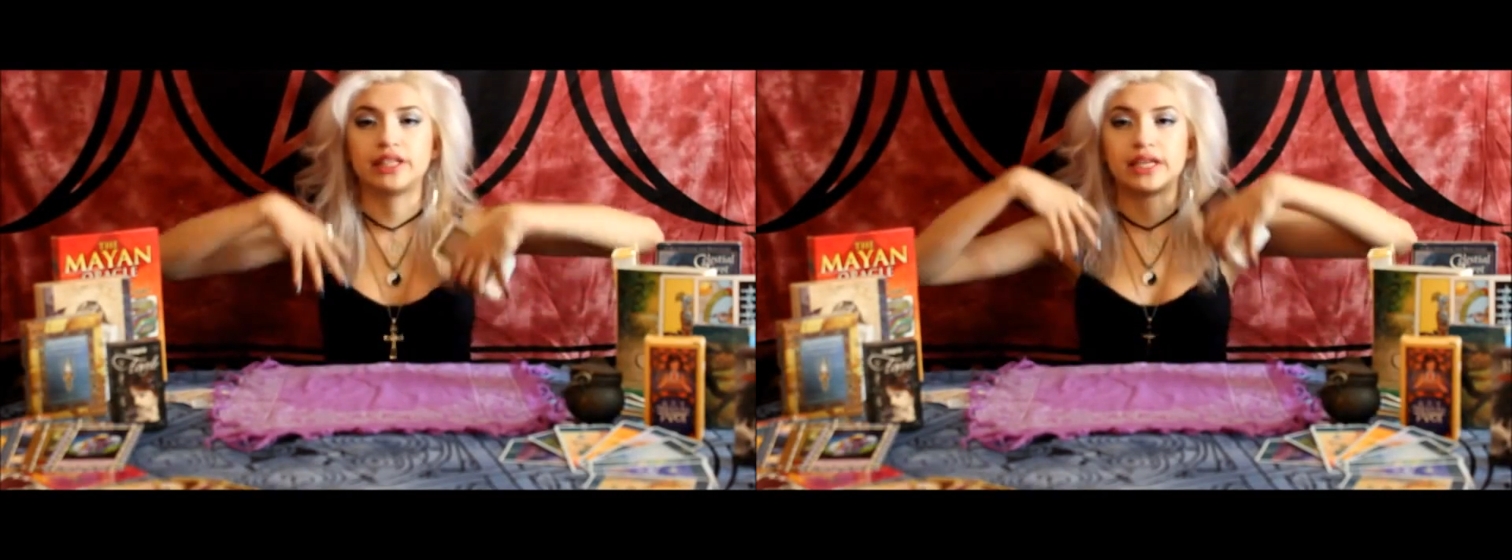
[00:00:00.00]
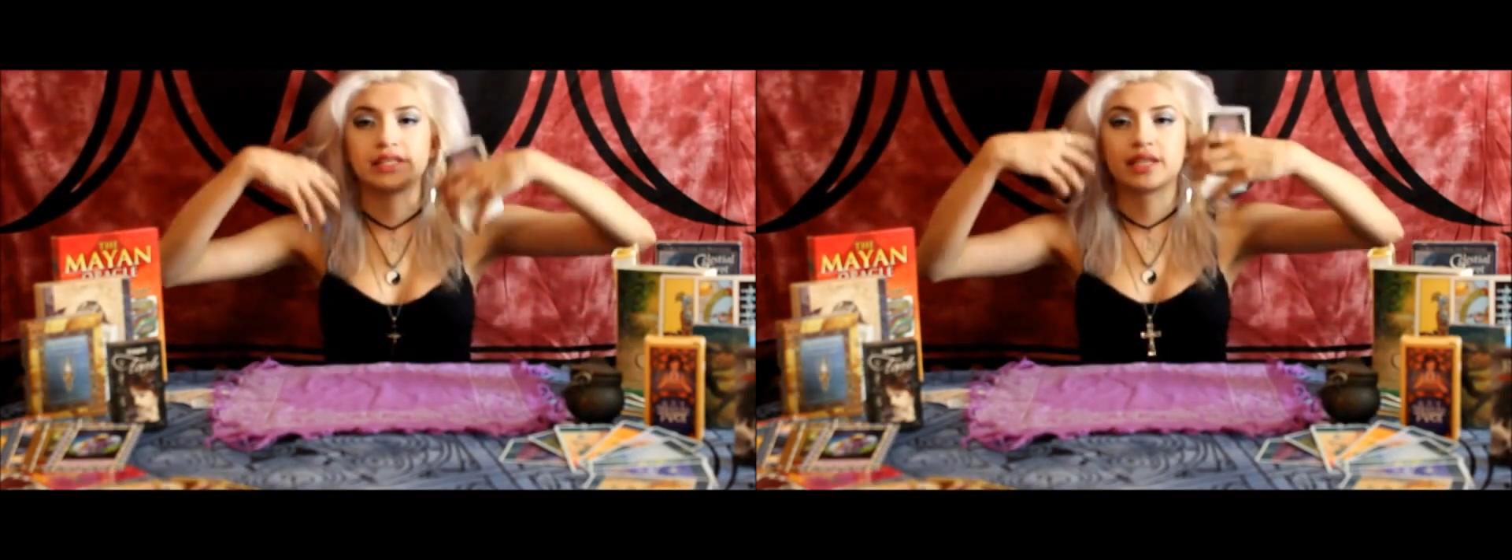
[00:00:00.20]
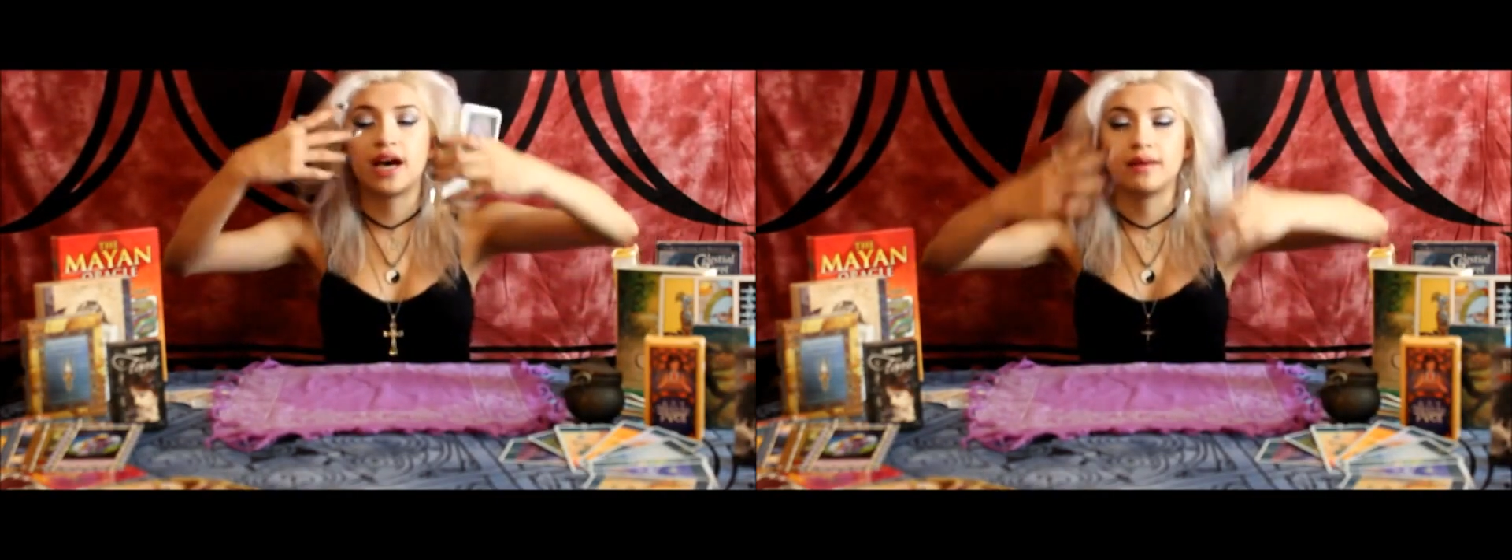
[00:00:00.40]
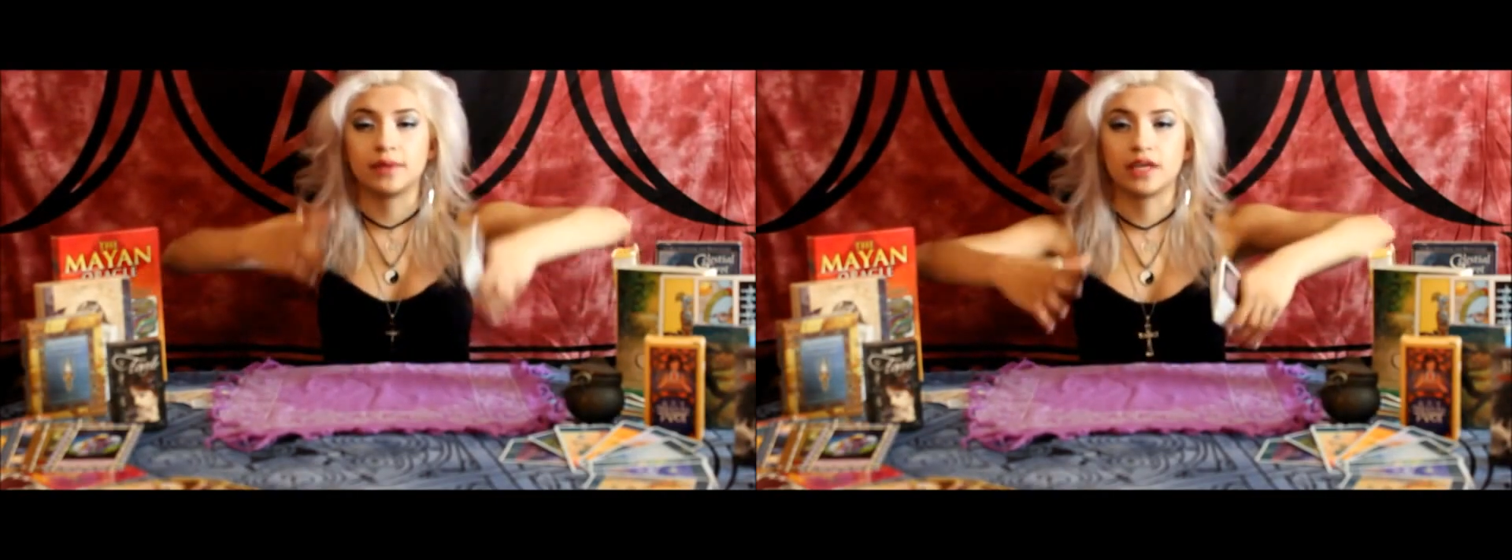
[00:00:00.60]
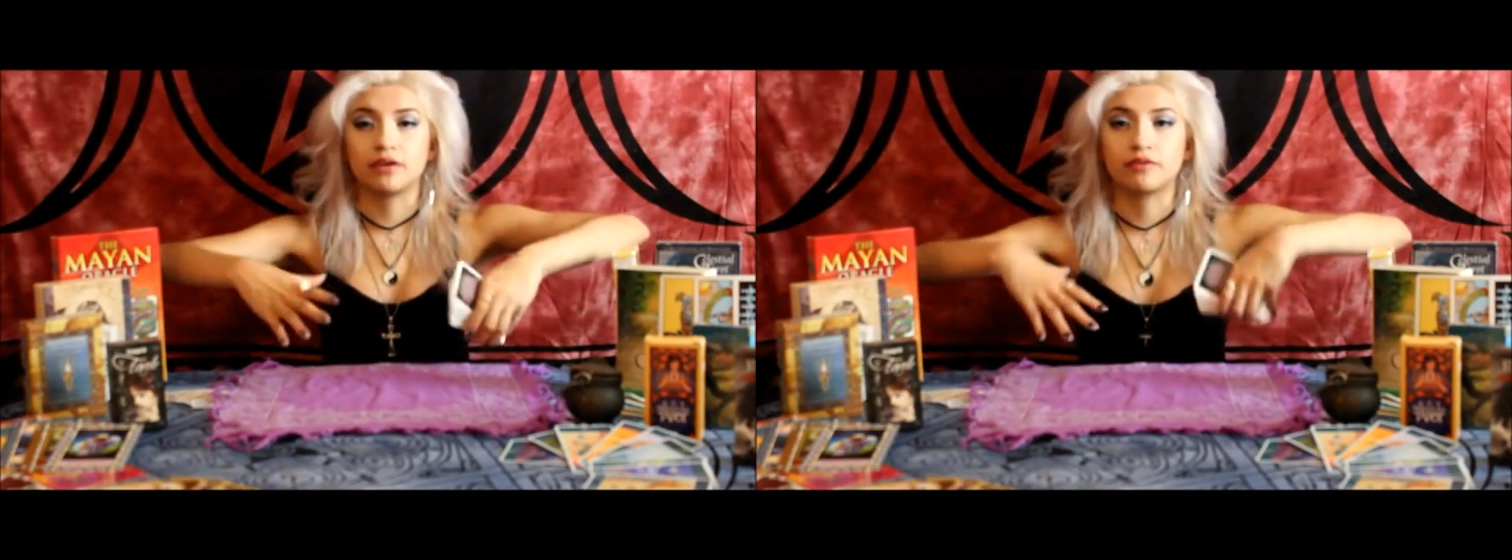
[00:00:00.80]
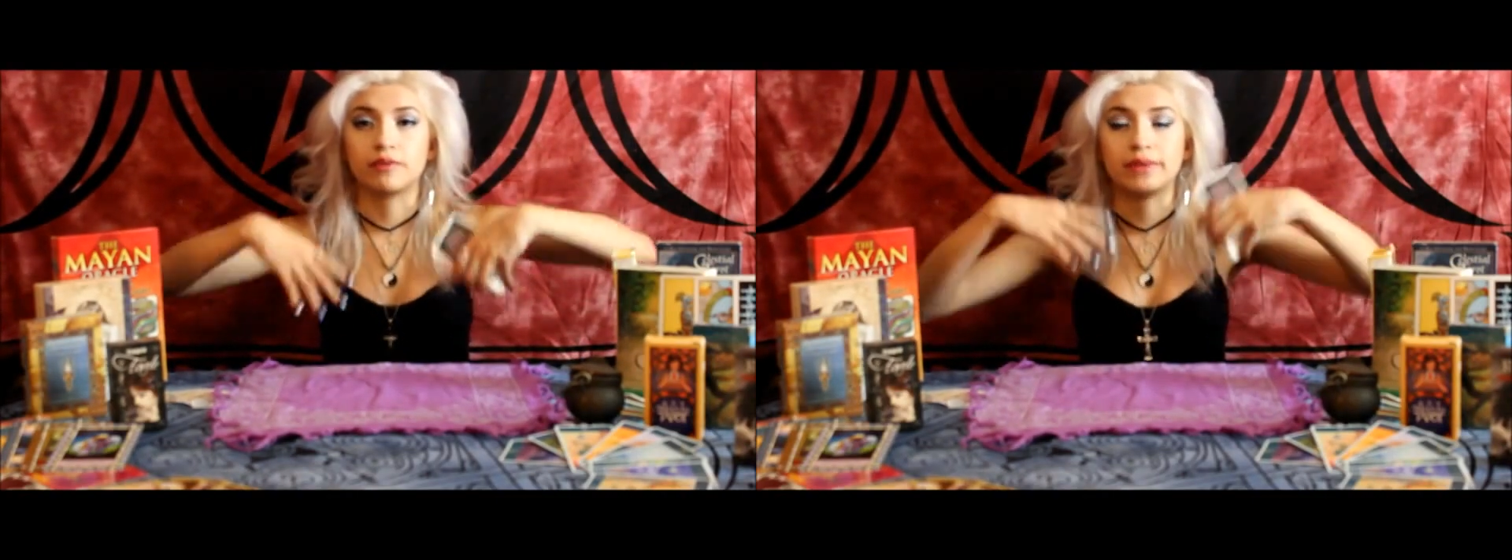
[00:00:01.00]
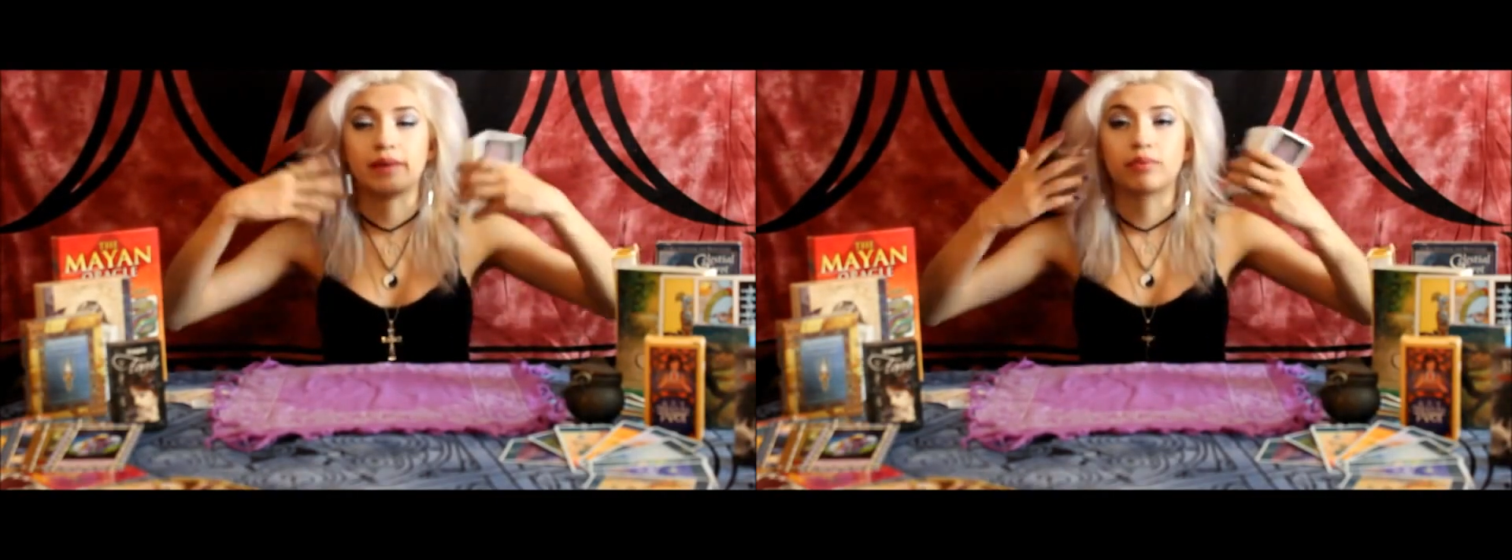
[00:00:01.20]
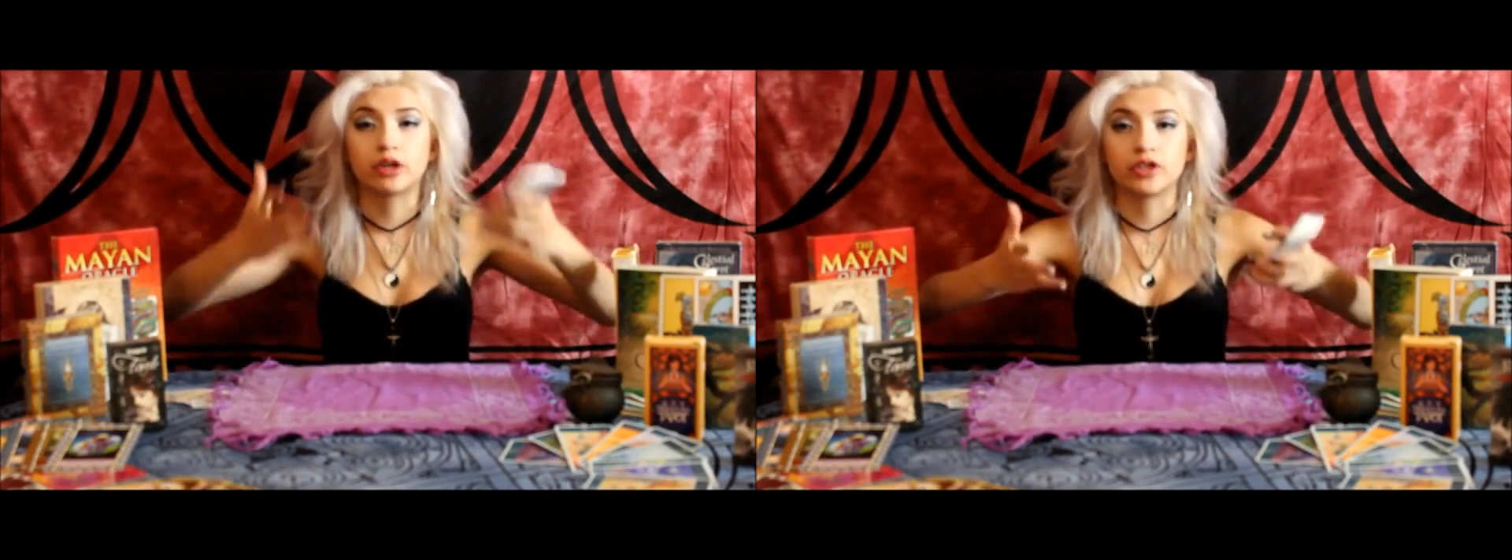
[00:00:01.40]
that is coming from
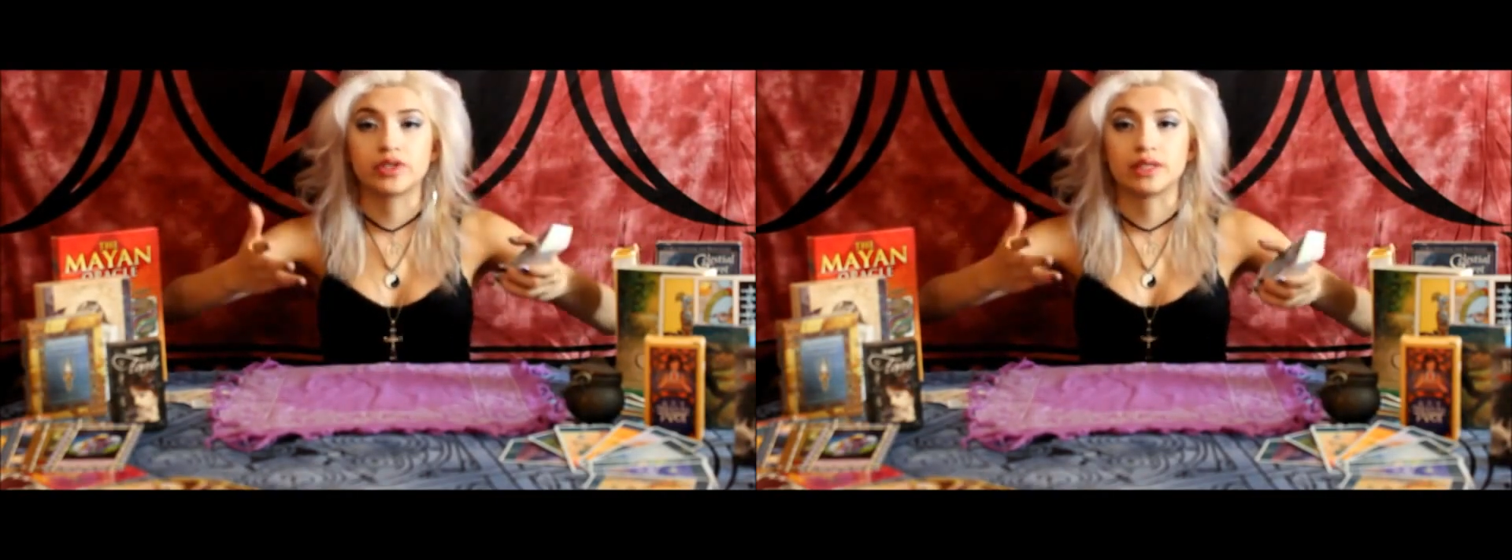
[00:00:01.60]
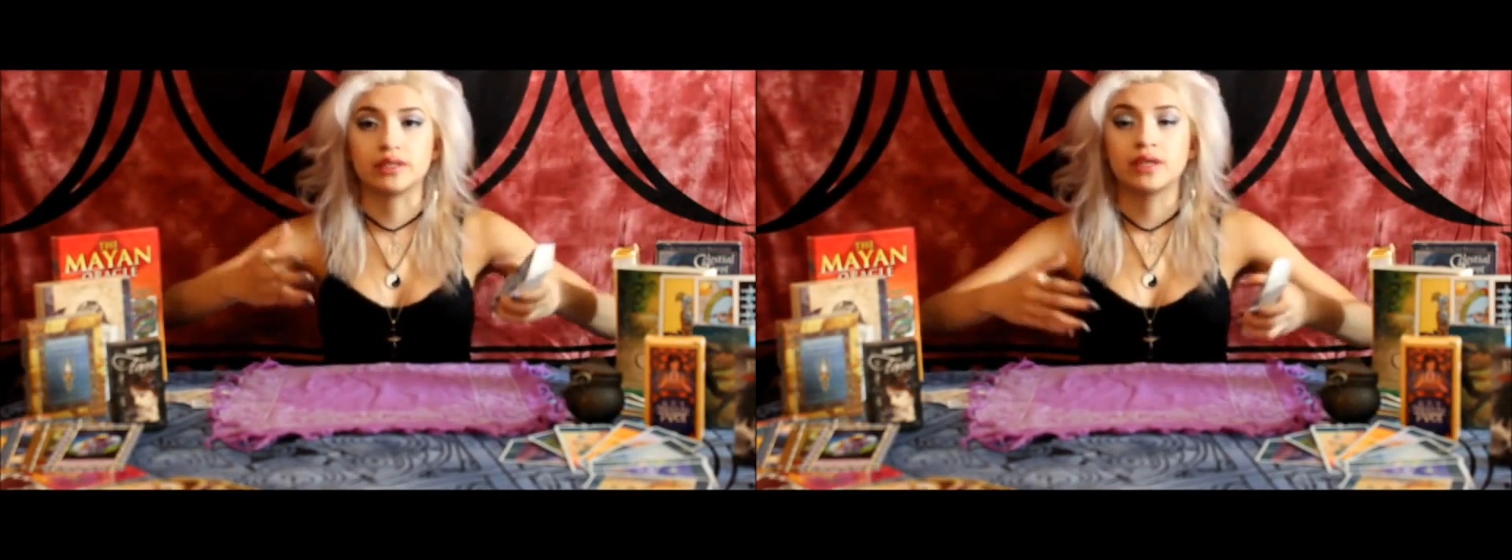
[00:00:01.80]
that person.